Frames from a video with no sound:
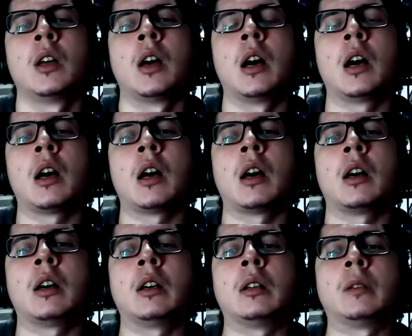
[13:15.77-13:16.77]

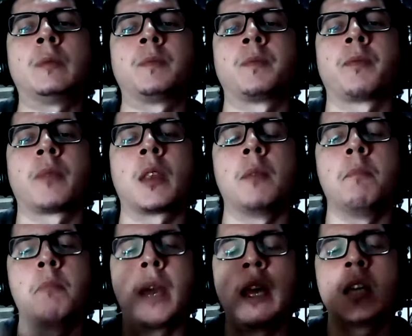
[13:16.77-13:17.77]
uh,
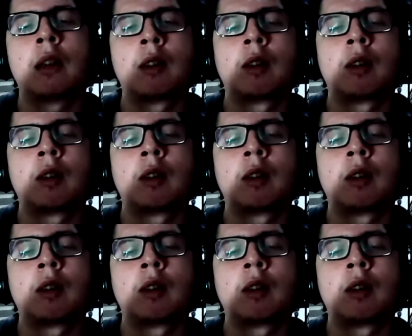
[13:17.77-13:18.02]
make